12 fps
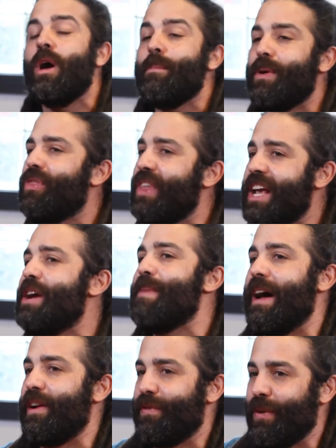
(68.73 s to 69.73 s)
but think
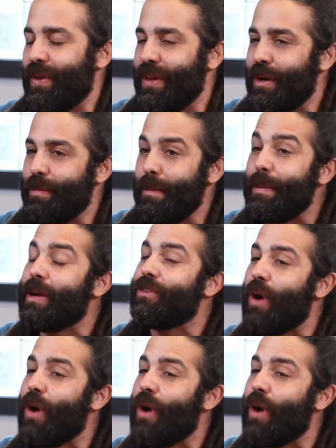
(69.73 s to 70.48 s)
about it for a little bit because